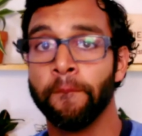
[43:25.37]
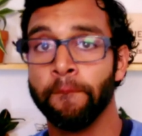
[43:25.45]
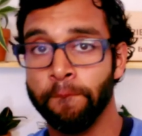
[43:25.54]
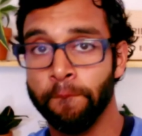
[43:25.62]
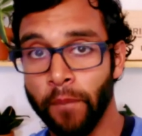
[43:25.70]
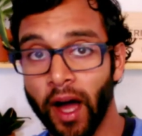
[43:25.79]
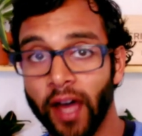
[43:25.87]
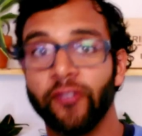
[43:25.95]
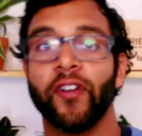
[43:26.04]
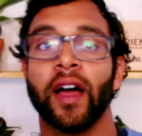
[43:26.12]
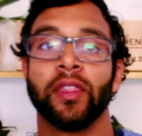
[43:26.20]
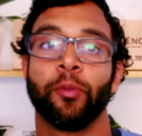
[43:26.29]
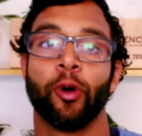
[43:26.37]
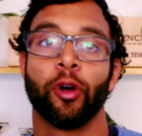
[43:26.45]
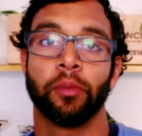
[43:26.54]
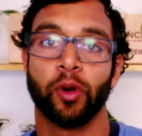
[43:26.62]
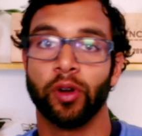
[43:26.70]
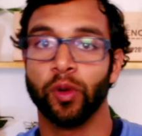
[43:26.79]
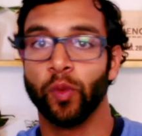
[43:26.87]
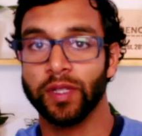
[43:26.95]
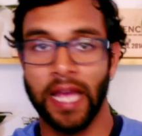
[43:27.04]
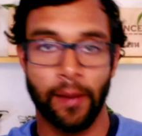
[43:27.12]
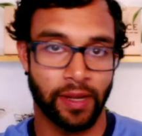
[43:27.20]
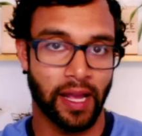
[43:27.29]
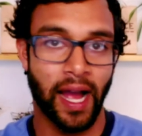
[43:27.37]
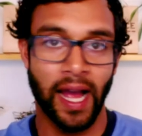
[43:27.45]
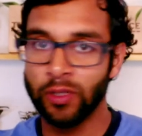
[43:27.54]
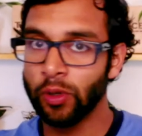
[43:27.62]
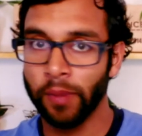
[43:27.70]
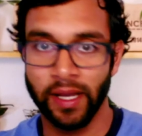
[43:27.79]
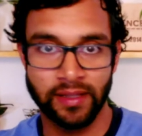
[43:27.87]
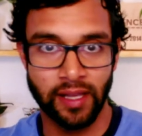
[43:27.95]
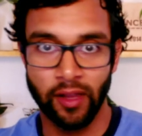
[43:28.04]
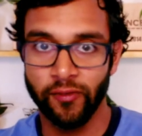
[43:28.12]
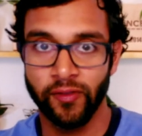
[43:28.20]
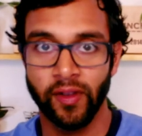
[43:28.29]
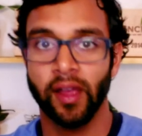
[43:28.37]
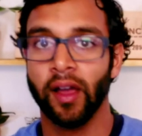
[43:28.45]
modifying the program according to what's happening. I do it myself.